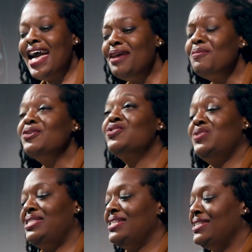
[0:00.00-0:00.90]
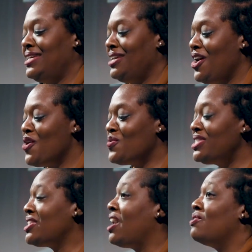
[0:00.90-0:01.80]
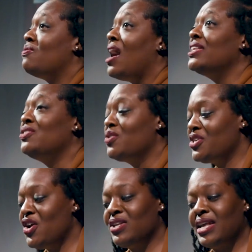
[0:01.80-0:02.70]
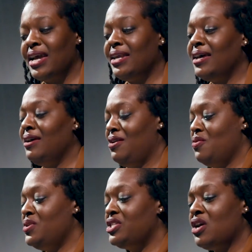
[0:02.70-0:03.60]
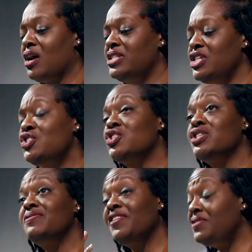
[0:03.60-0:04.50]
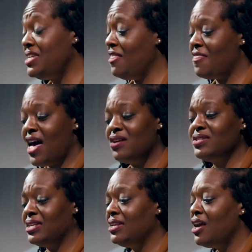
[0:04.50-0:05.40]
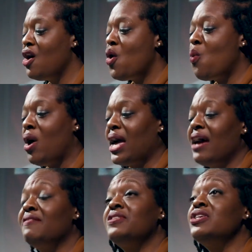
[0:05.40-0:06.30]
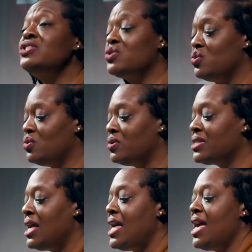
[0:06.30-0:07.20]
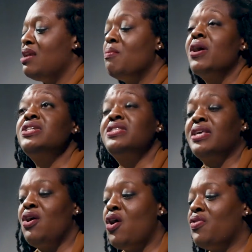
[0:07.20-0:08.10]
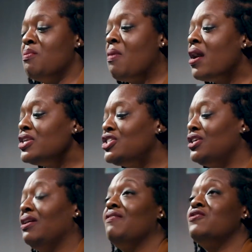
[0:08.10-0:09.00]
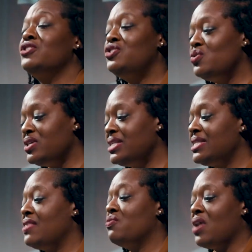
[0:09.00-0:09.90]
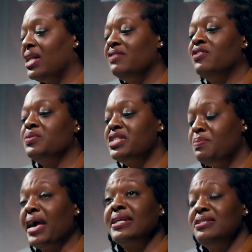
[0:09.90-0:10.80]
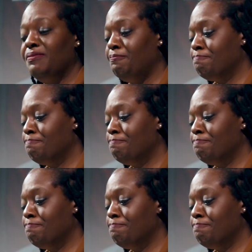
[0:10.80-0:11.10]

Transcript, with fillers: and most recently, we saw in Raleigh, North Carolina, we saw teachers, 15,000, walk out of their schools in a march that they call the March for Students and the Rally for Respect.